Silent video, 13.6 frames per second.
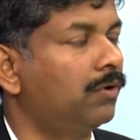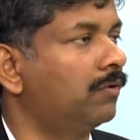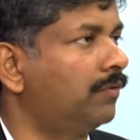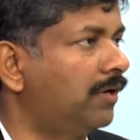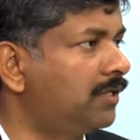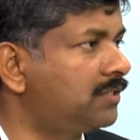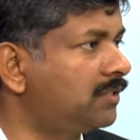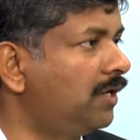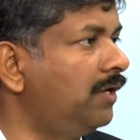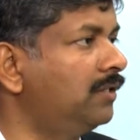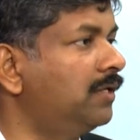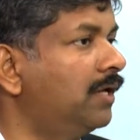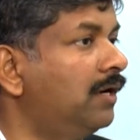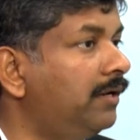
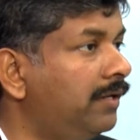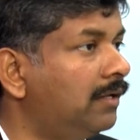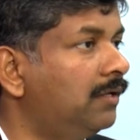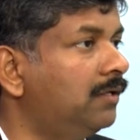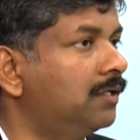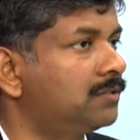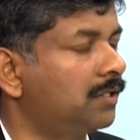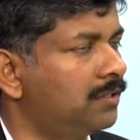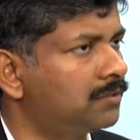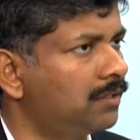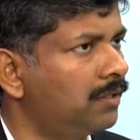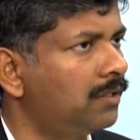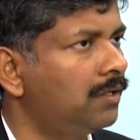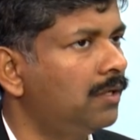understanding the analytical industries,
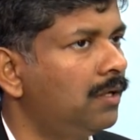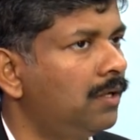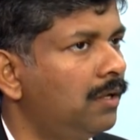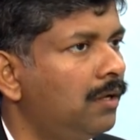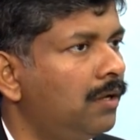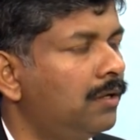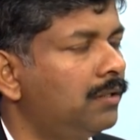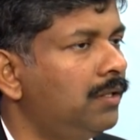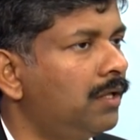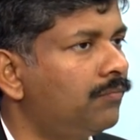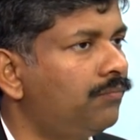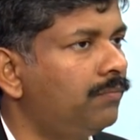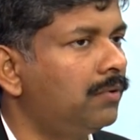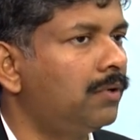right?
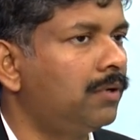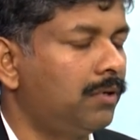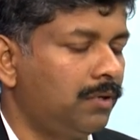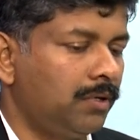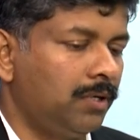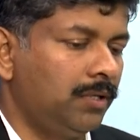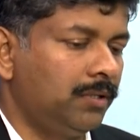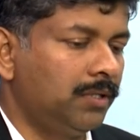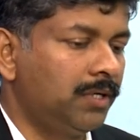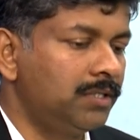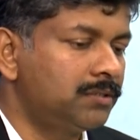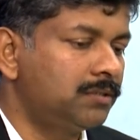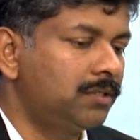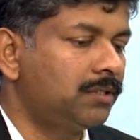There
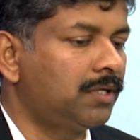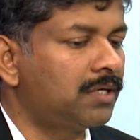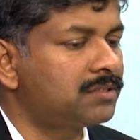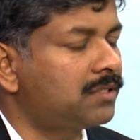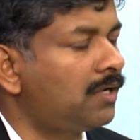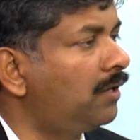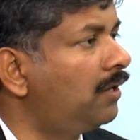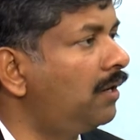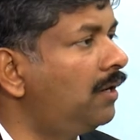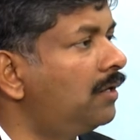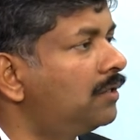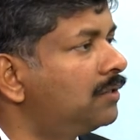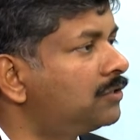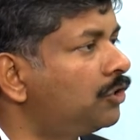are
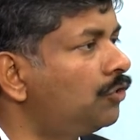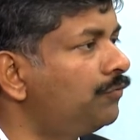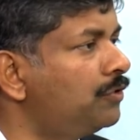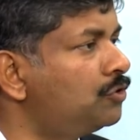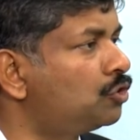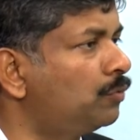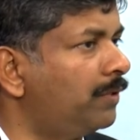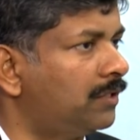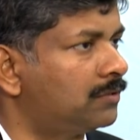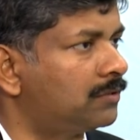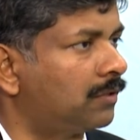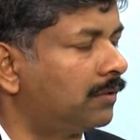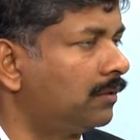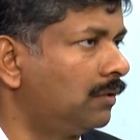standard set of instruments
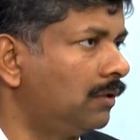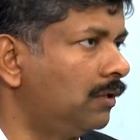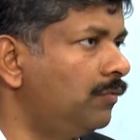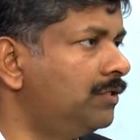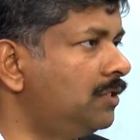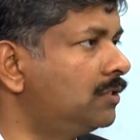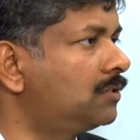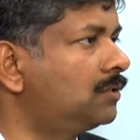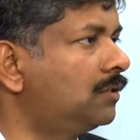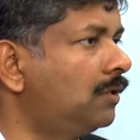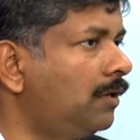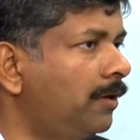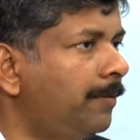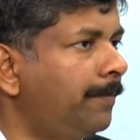which is
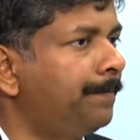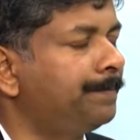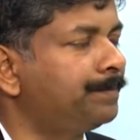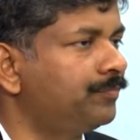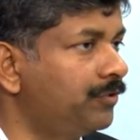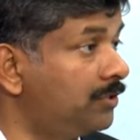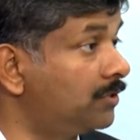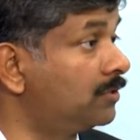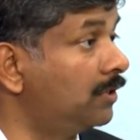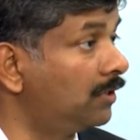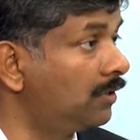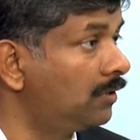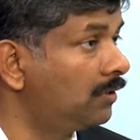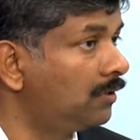
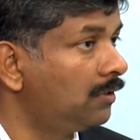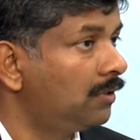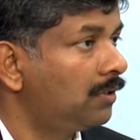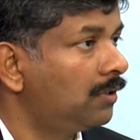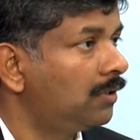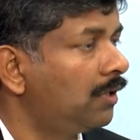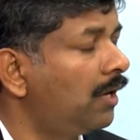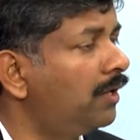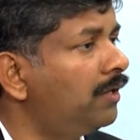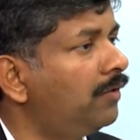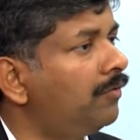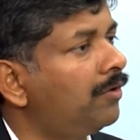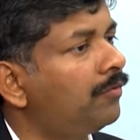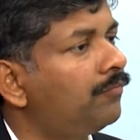there, and
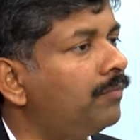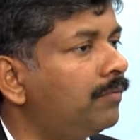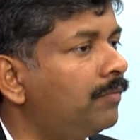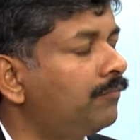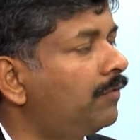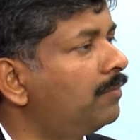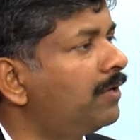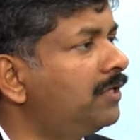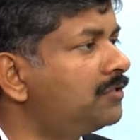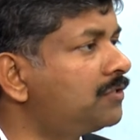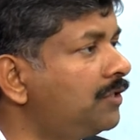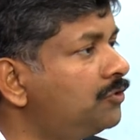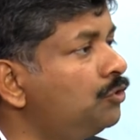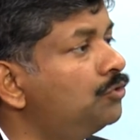pharma
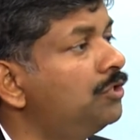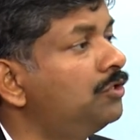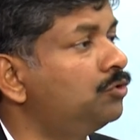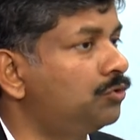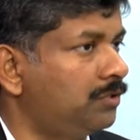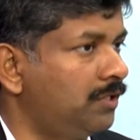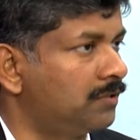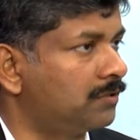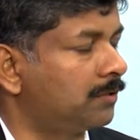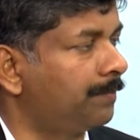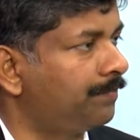industry is using those things.